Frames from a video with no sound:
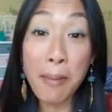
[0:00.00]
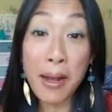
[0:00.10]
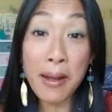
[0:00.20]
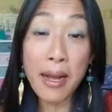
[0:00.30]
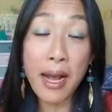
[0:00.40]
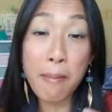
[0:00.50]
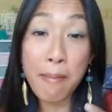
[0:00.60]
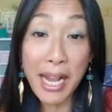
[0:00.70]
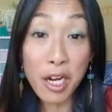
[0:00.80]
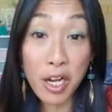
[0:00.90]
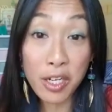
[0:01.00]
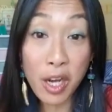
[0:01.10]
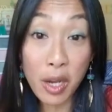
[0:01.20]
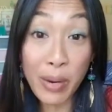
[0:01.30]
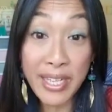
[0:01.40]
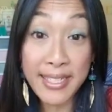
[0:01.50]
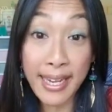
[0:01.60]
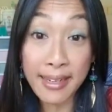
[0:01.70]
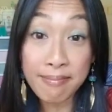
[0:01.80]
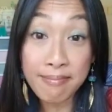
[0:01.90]
All right, have a good one. We're
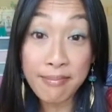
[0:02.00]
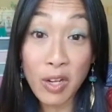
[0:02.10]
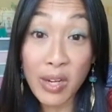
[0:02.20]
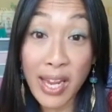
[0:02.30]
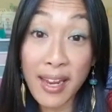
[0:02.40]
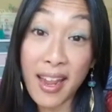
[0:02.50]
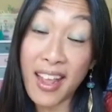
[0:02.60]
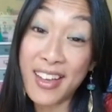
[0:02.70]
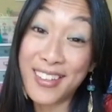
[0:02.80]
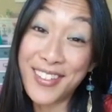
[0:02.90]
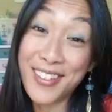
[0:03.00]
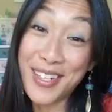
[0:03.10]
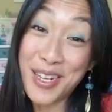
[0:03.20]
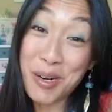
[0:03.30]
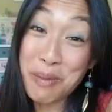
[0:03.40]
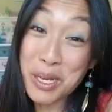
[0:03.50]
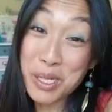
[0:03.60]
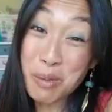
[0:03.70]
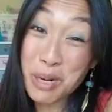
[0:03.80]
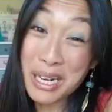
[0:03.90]
gonna pop on, back on
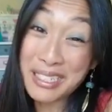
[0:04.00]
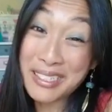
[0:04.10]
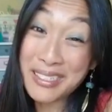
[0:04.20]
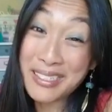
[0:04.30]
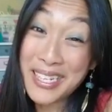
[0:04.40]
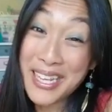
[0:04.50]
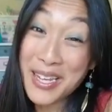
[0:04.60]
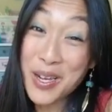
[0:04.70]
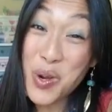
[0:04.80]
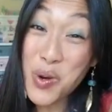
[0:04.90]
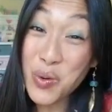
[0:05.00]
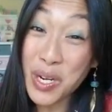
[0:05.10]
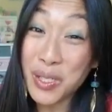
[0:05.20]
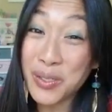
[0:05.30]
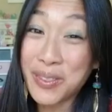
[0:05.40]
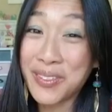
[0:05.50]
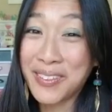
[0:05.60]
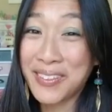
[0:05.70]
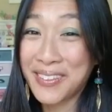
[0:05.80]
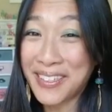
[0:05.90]
Wednesday, okay? And
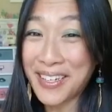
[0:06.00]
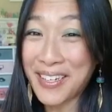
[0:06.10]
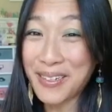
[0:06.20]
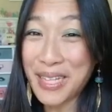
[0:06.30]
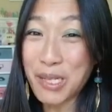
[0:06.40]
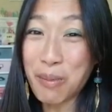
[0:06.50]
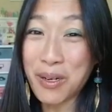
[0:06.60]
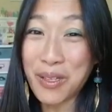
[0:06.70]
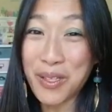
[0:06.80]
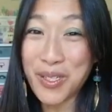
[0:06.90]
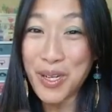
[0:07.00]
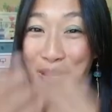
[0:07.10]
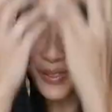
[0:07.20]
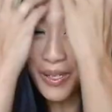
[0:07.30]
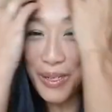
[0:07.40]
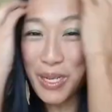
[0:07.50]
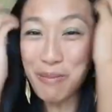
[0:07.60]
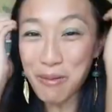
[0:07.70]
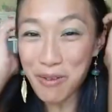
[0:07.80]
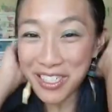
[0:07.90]
it'll be a surprise. Who
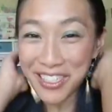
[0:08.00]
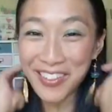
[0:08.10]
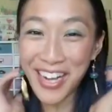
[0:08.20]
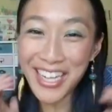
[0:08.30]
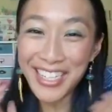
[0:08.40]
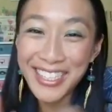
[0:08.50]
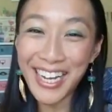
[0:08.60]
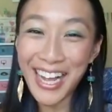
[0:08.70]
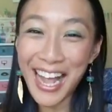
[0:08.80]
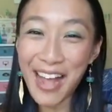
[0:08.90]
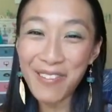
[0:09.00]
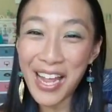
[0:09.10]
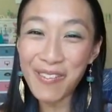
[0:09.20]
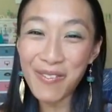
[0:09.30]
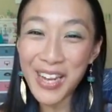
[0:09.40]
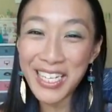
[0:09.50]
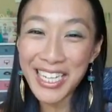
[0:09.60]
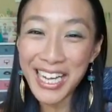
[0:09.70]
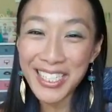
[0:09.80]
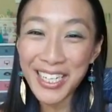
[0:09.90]
knows? You know, that's part of the show.
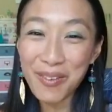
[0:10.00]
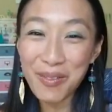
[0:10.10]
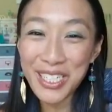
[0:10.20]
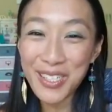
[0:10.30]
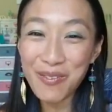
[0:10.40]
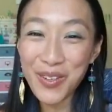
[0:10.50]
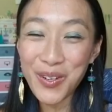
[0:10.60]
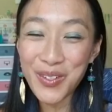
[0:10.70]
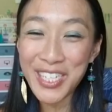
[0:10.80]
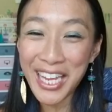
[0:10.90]
So keep on watching, you guys.